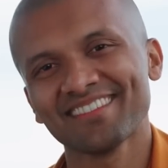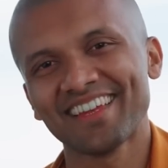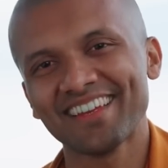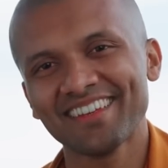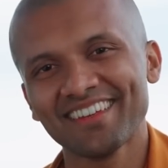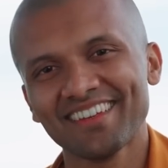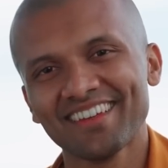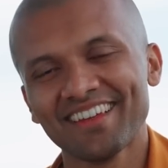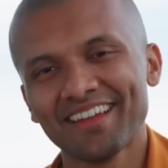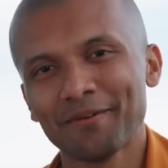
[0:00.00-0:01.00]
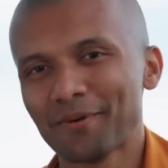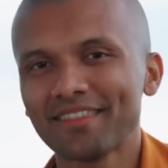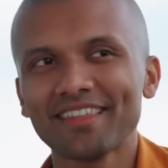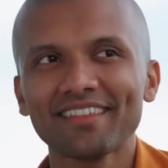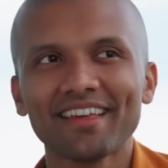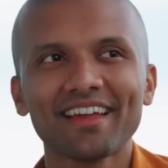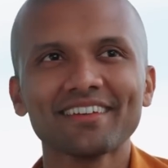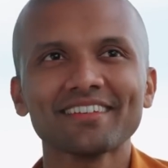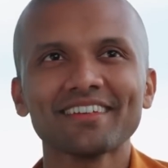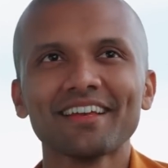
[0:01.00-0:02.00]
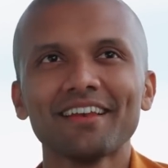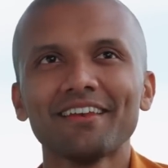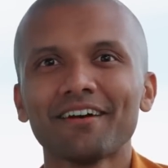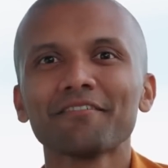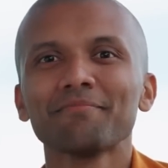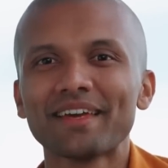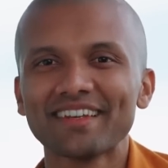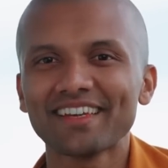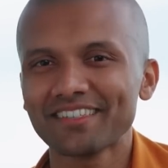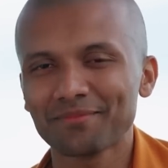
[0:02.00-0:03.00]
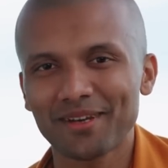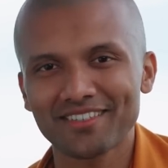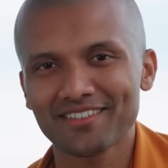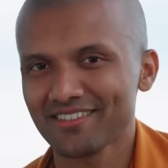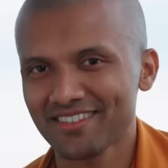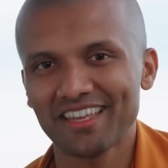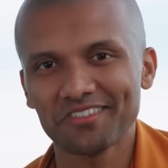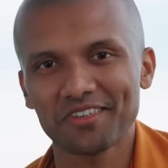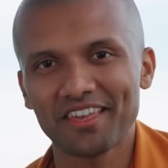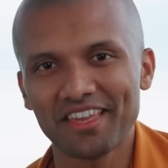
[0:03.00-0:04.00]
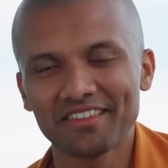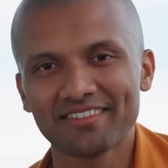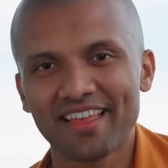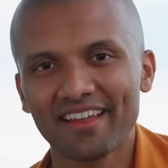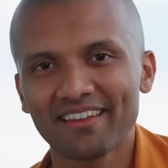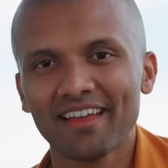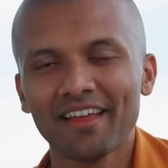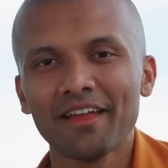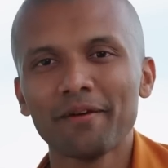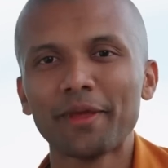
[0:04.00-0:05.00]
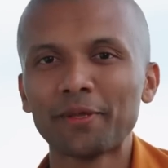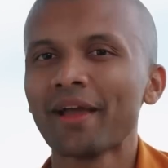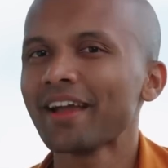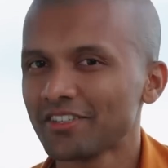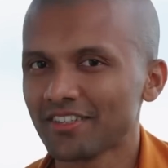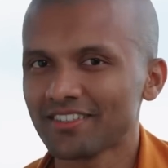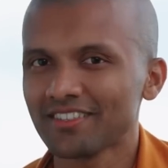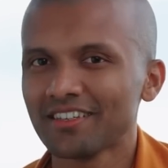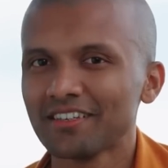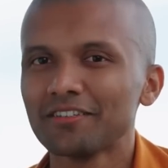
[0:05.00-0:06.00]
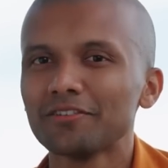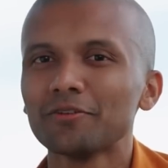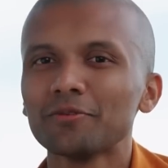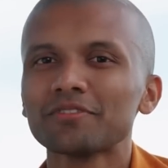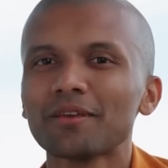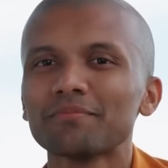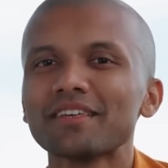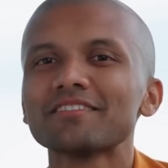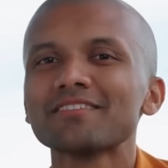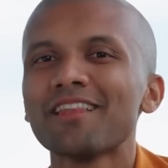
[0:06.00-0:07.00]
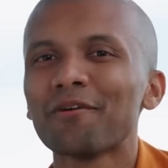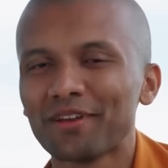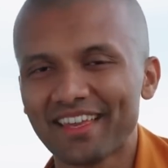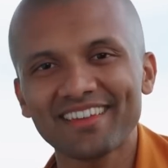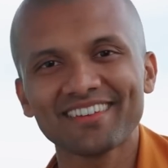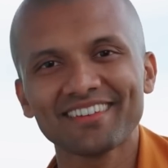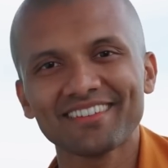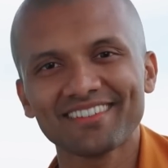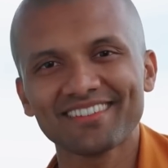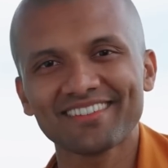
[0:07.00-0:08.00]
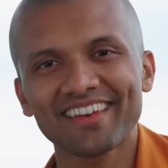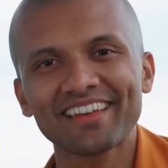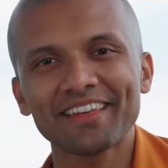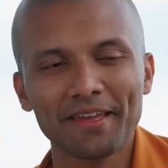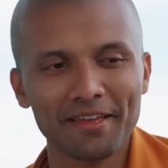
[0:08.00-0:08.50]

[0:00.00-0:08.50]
right? One thing that a lot of meditation masters teach is that when you're anxious, do something slowly, right?